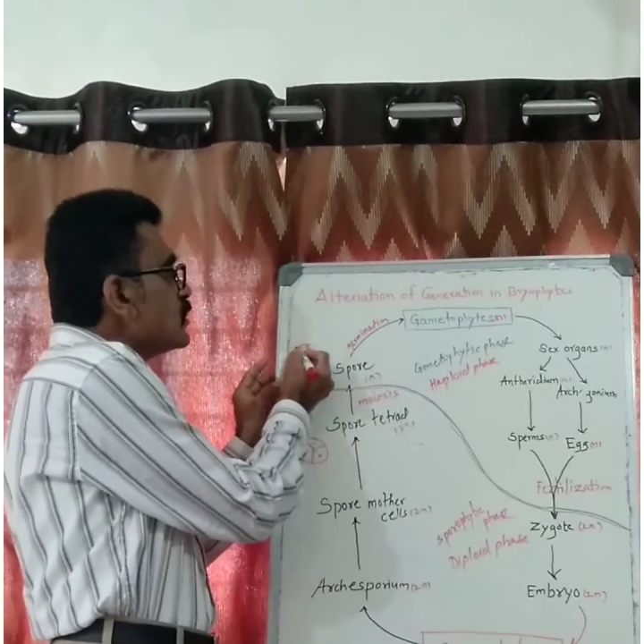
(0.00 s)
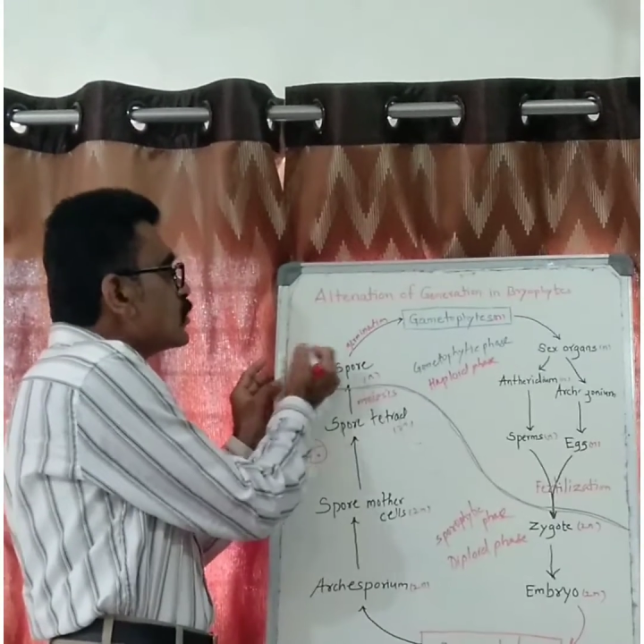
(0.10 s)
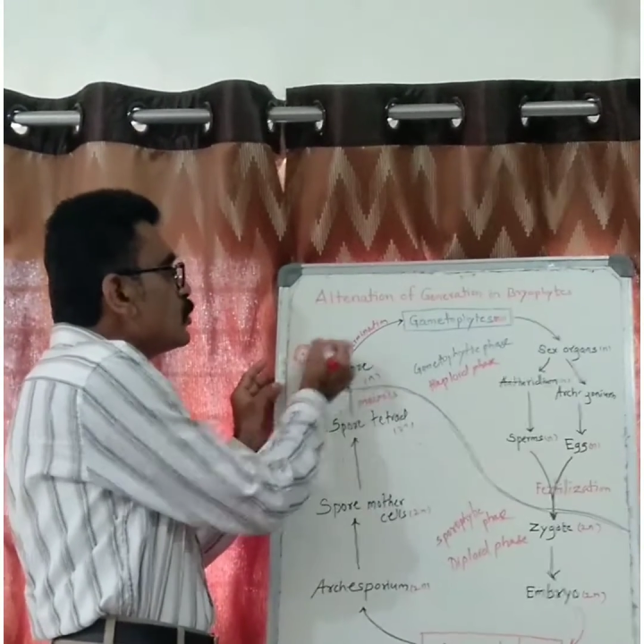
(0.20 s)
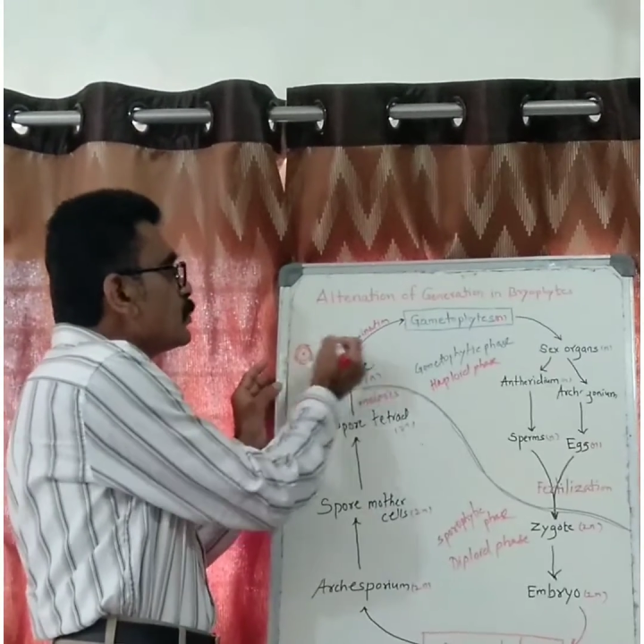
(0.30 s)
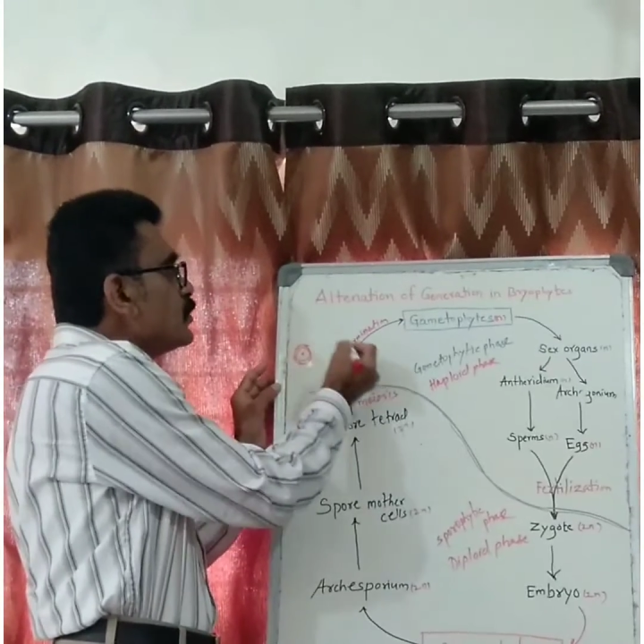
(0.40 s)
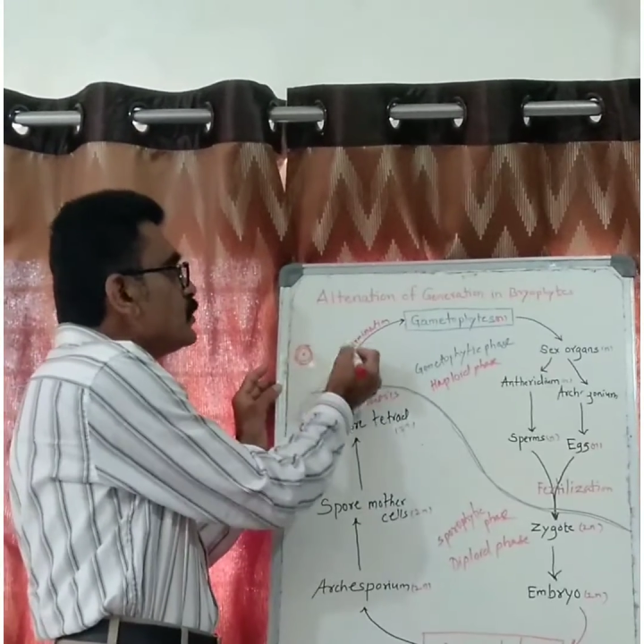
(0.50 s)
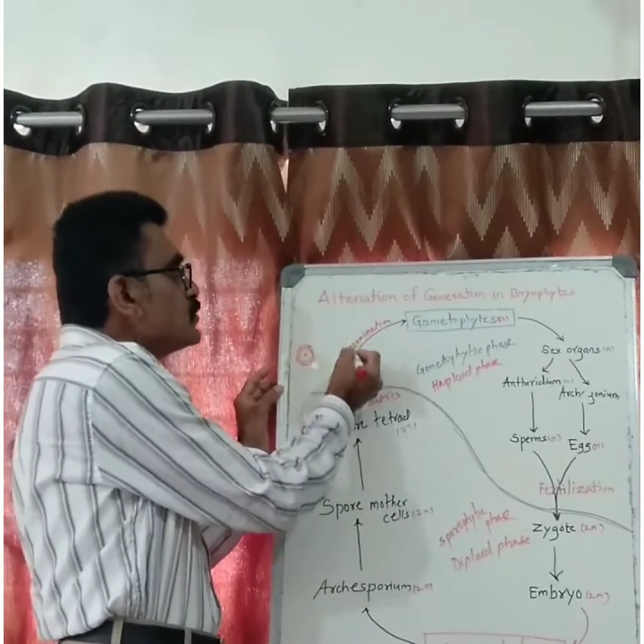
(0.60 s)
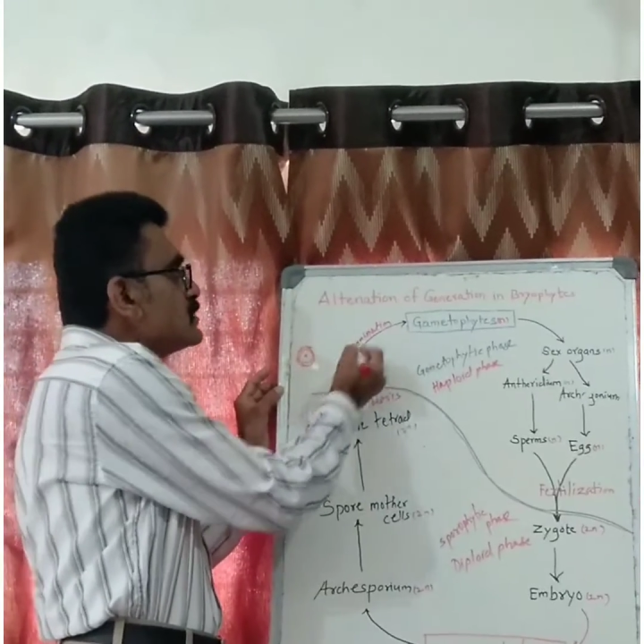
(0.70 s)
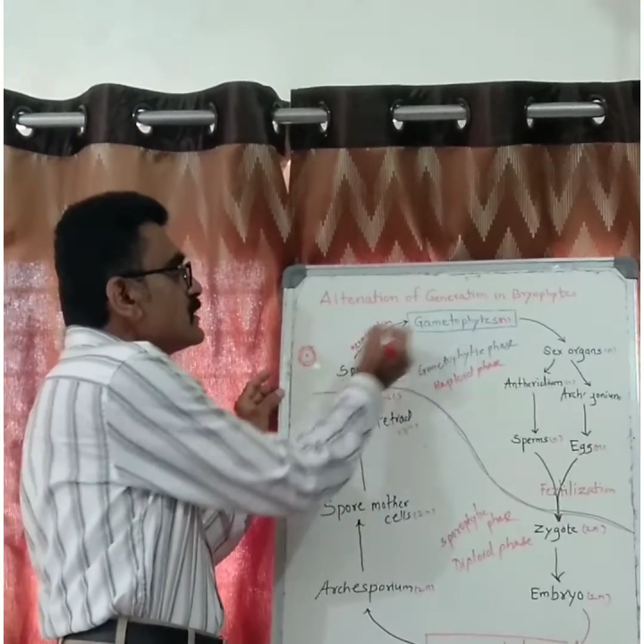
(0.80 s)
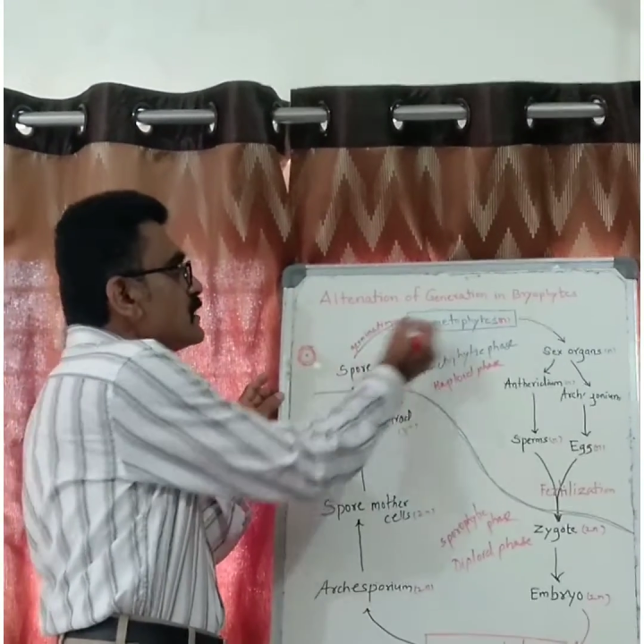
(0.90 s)
to
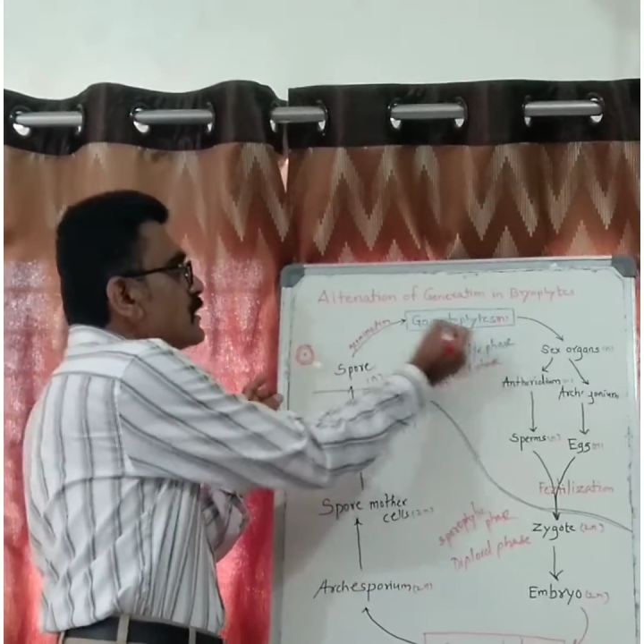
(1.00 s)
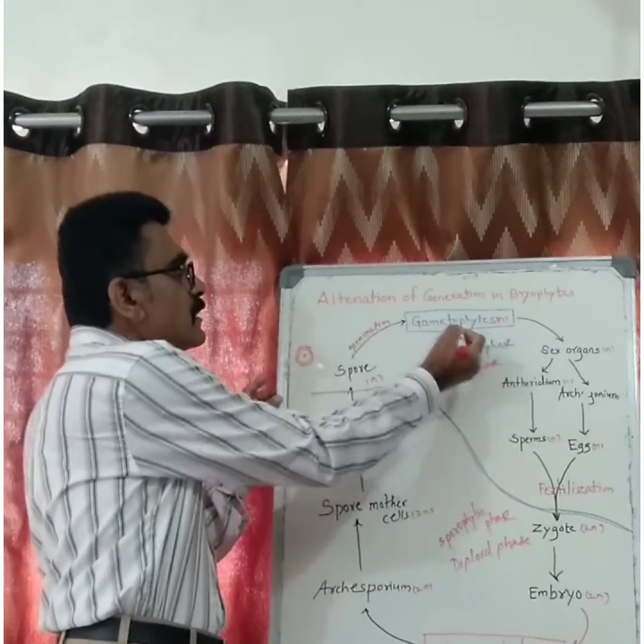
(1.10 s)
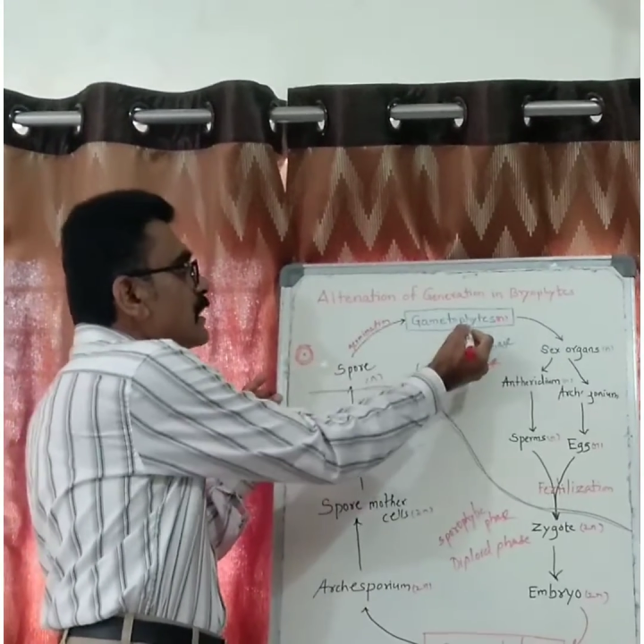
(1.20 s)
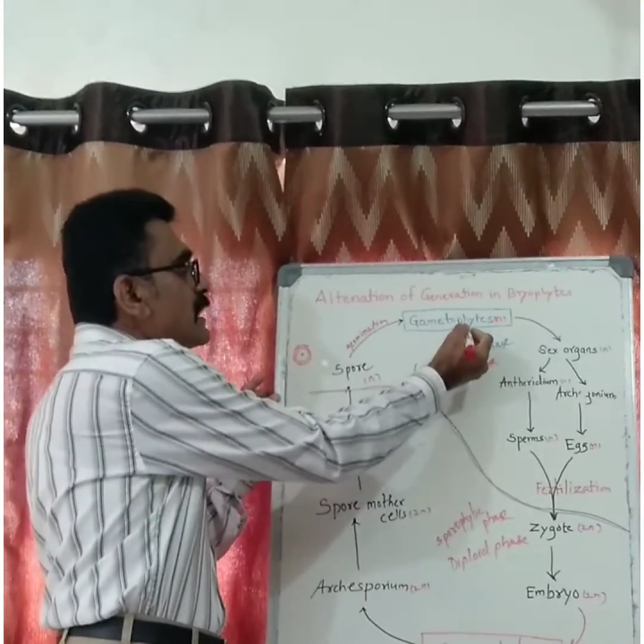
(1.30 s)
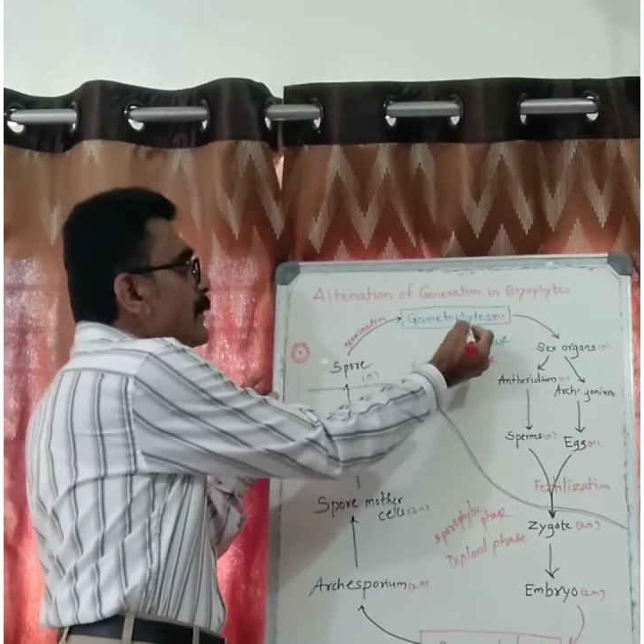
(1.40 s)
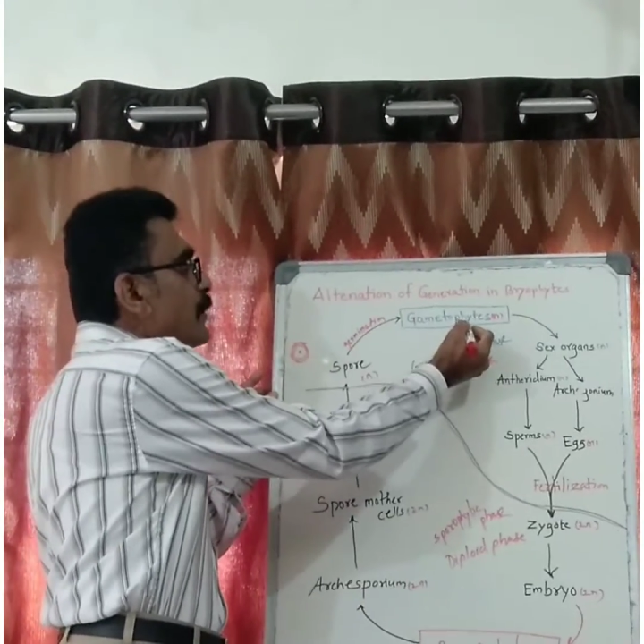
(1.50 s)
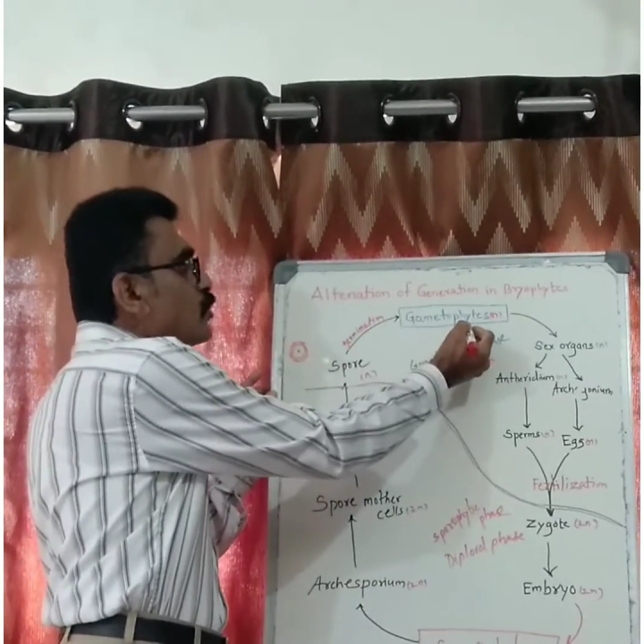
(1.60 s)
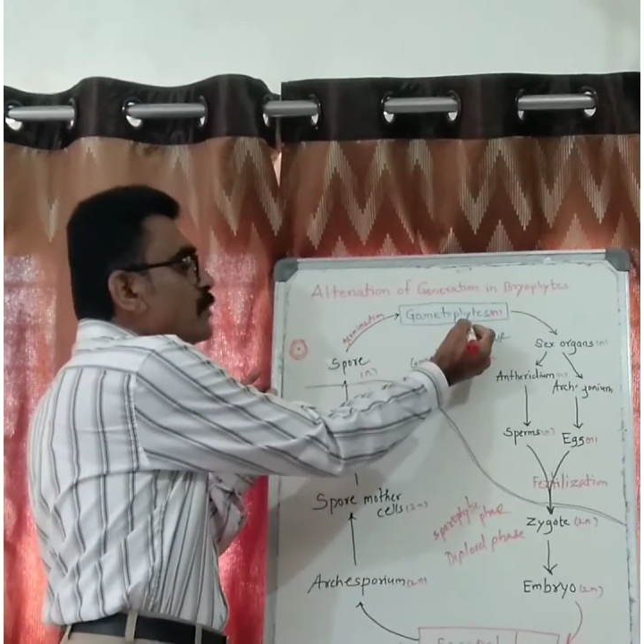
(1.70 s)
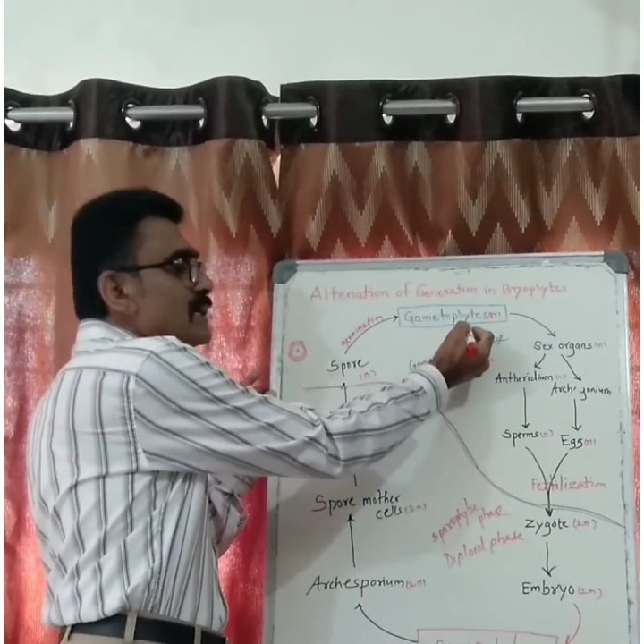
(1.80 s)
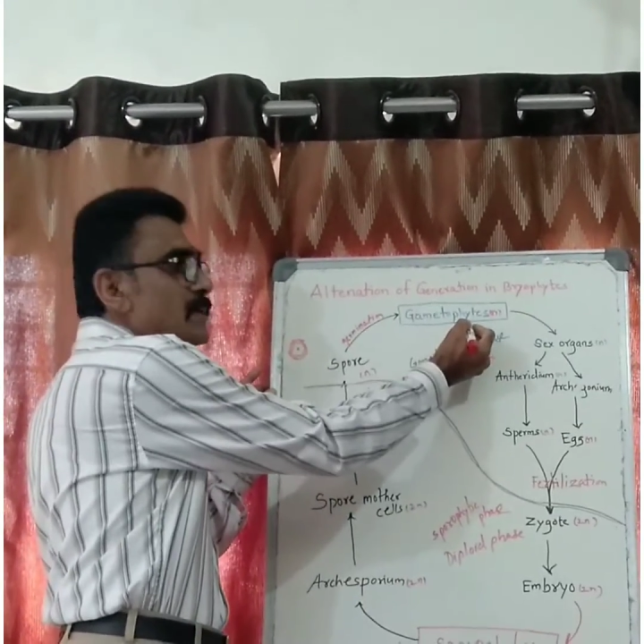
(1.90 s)
produce
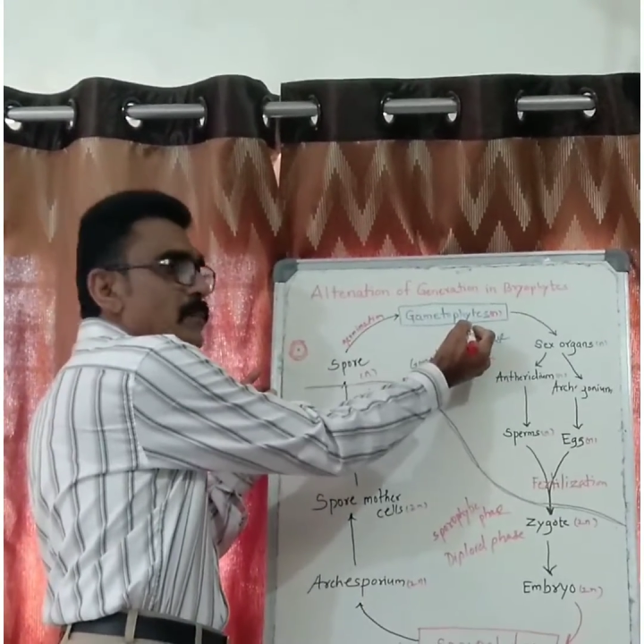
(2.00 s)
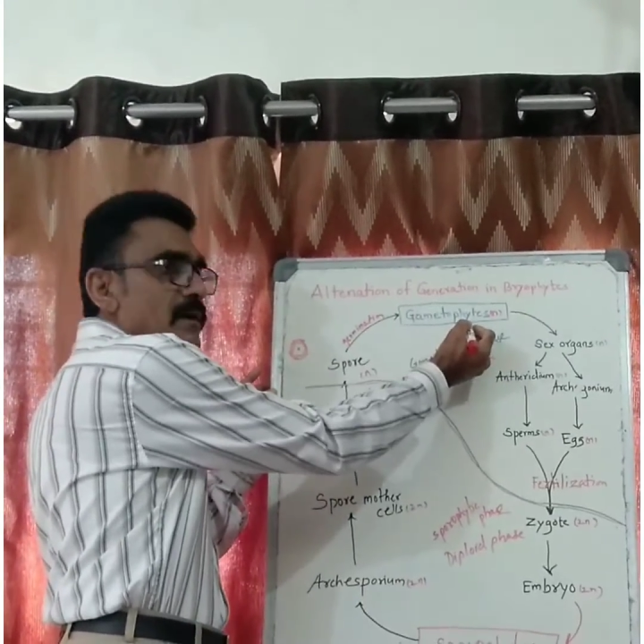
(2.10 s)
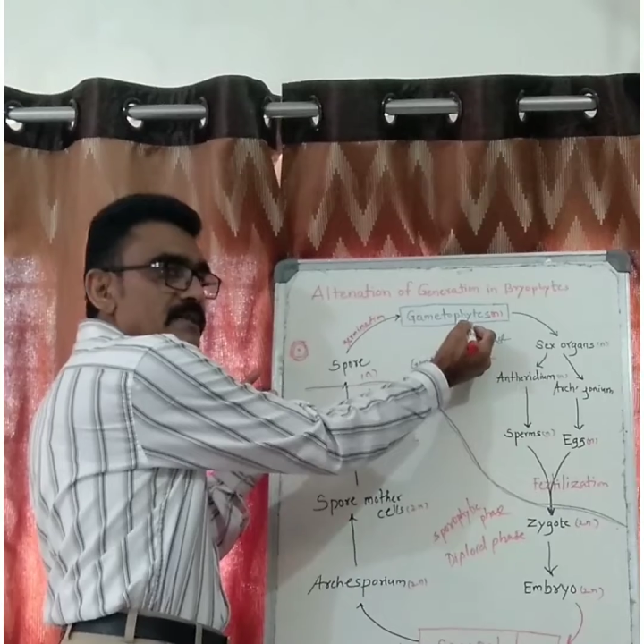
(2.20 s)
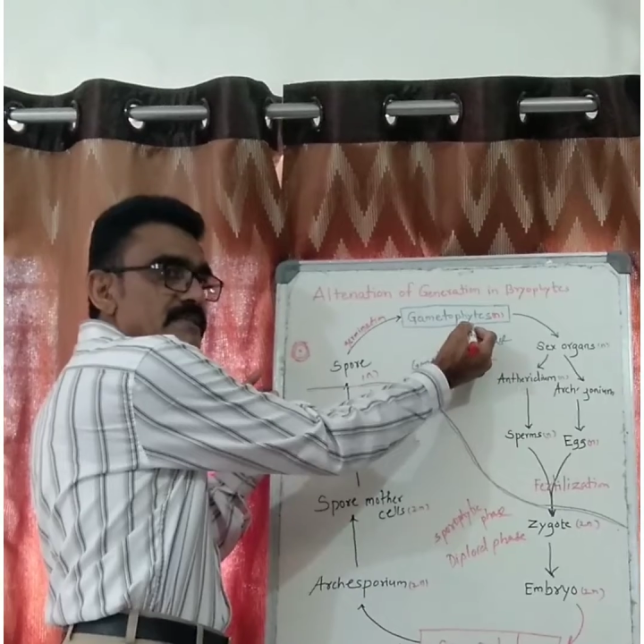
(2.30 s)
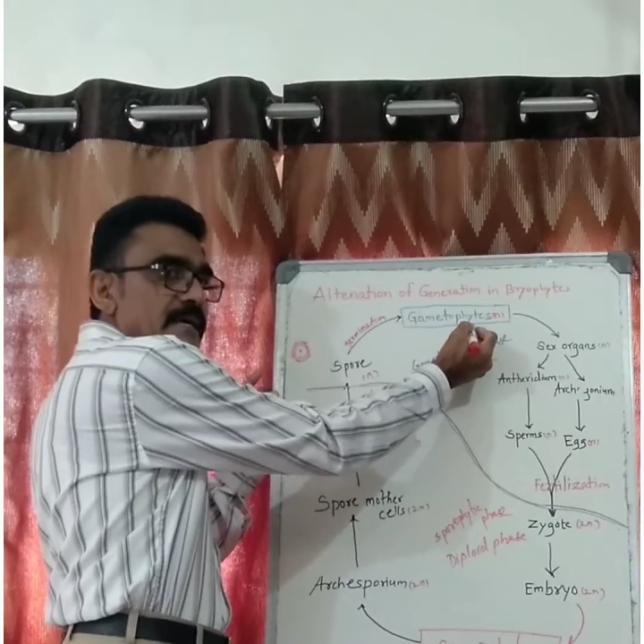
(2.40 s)
gametophytic plants.